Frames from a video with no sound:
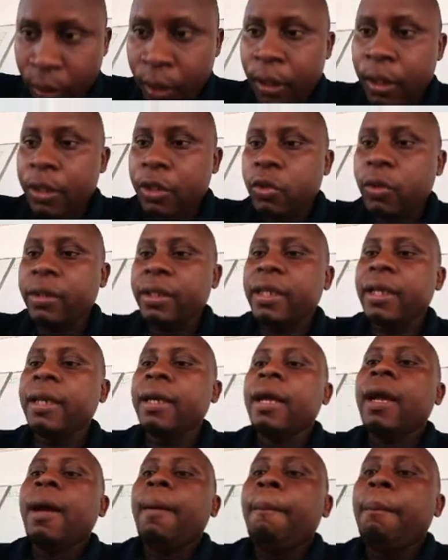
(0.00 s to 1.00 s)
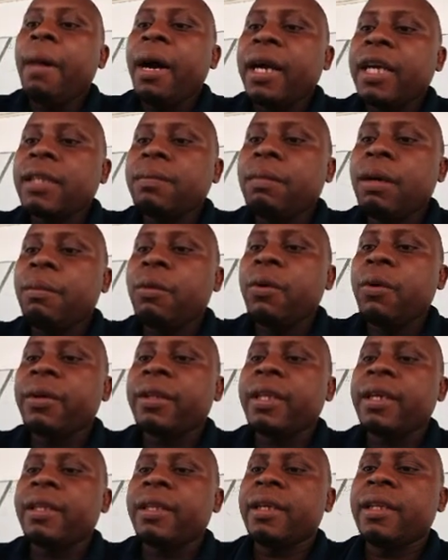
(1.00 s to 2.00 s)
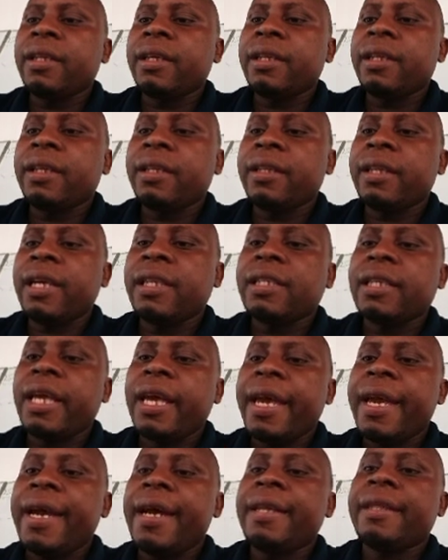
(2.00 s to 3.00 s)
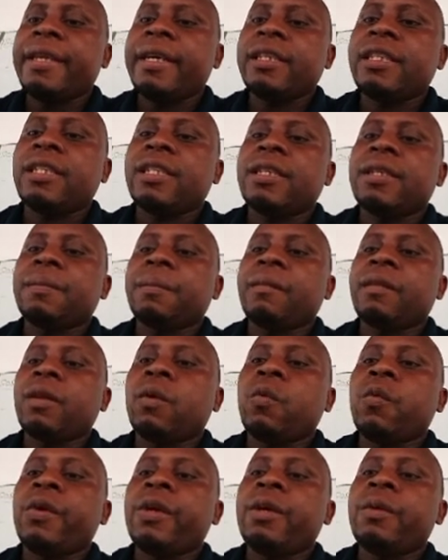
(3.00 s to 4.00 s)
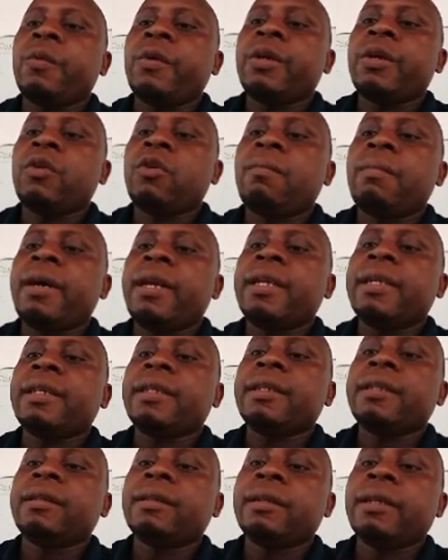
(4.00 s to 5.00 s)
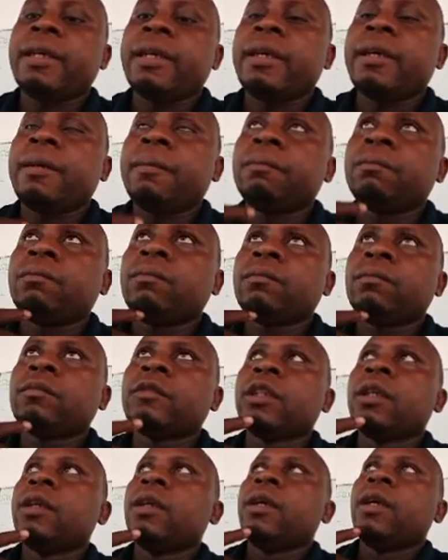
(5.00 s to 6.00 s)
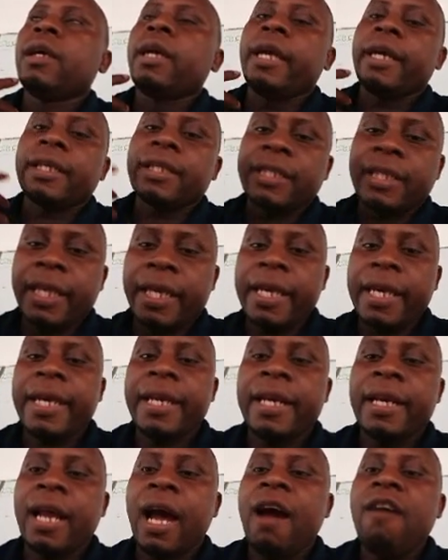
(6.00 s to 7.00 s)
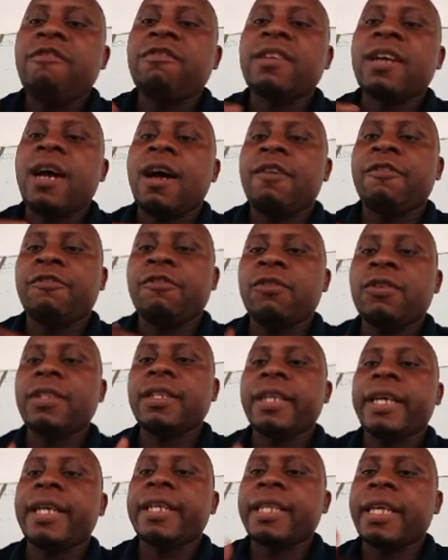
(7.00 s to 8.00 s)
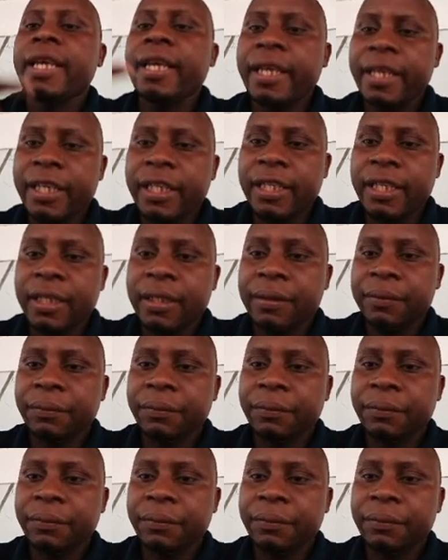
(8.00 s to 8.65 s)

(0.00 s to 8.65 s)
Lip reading: So the maximum of that air that we normally exhale after a forced exhalation